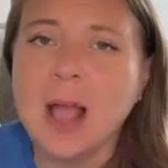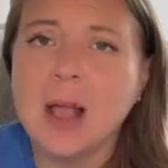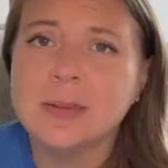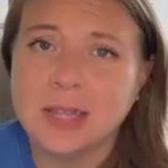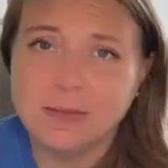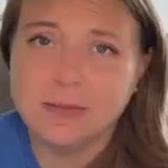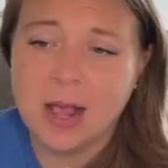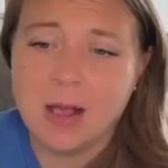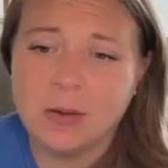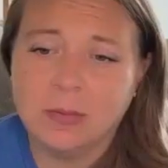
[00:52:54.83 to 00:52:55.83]
I was out of
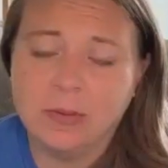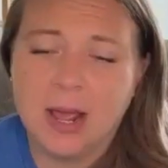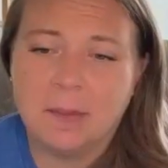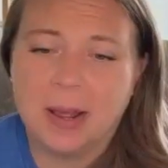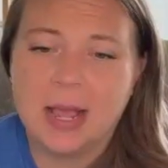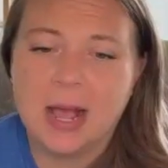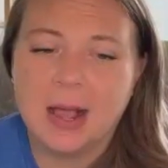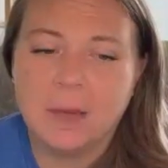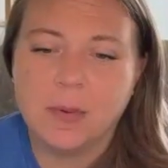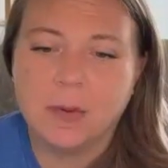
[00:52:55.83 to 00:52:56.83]
town and my
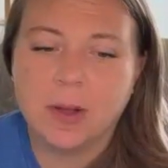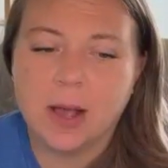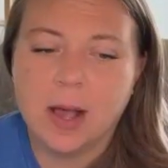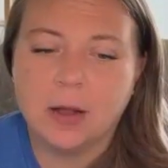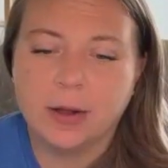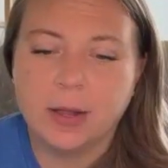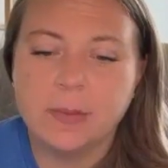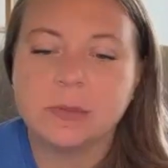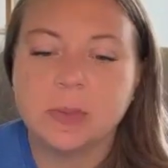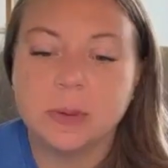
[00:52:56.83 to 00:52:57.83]
guy woke up or he
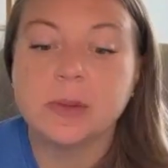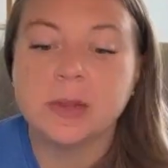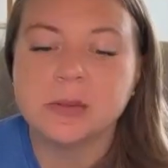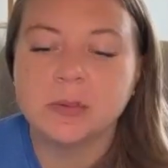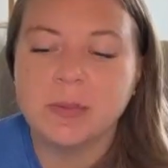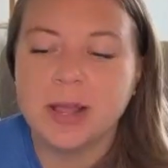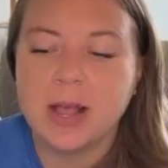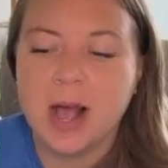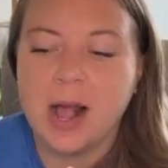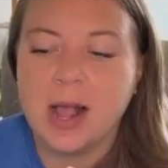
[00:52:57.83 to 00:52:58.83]
was with my
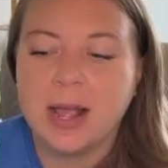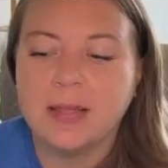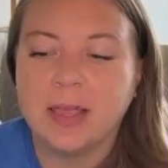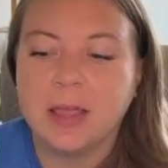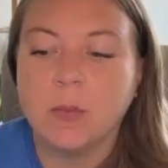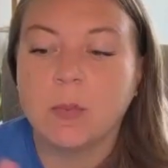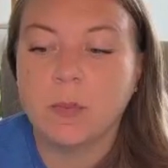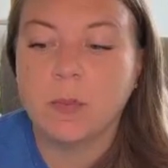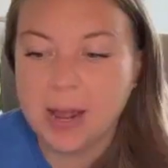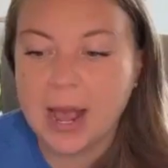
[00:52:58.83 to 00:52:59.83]
guy and he
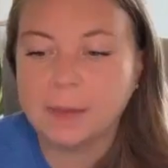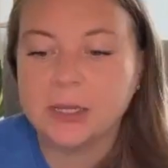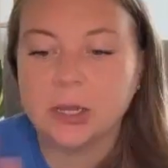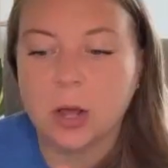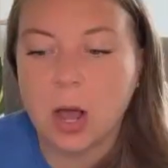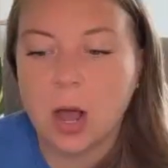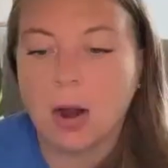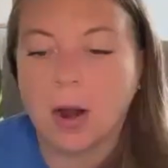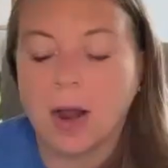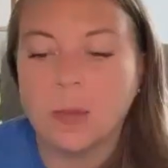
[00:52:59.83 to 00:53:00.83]
napped in the
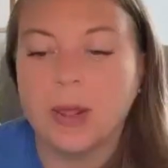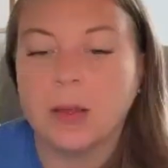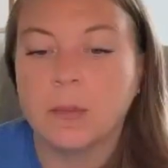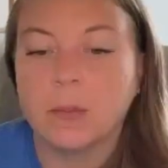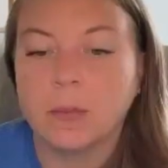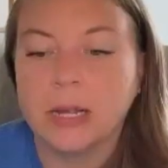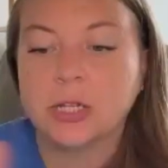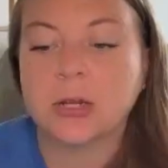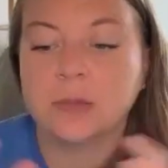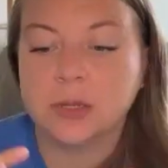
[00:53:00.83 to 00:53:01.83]
car. And then when he
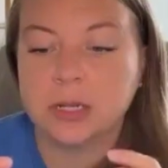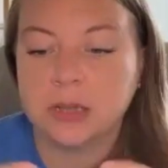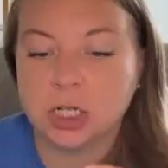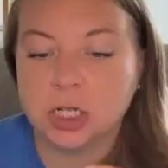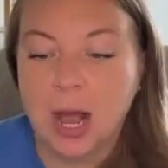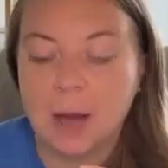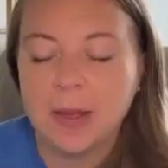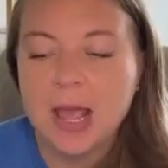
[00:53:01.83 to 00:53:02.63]
took him to the shop.